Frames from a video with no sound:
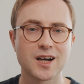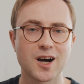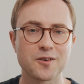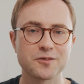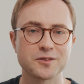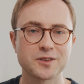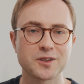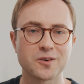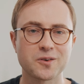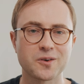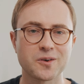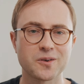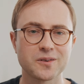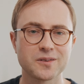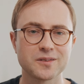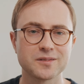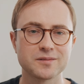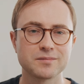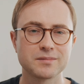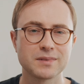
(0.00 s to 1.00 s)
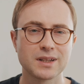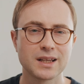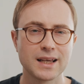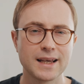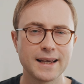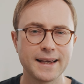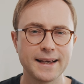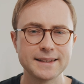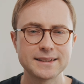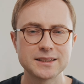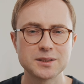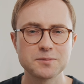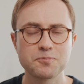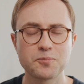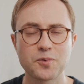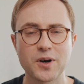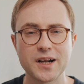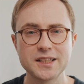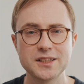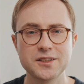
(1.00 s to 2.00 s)
after all. It's
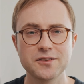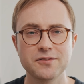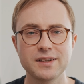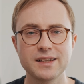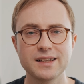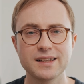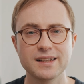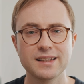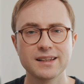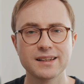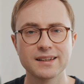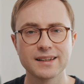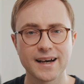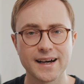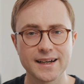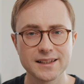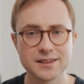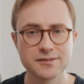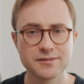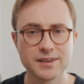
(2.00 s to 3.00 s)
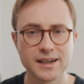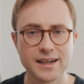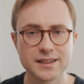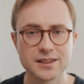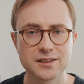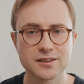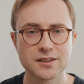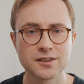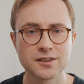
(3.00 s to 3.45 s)
impressively lightweight,